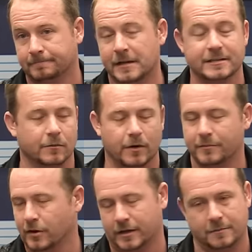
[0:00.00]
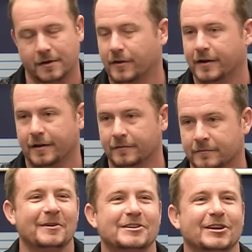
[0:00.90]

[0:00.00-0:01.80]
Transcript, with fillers: Based on what I'm talking about right now. We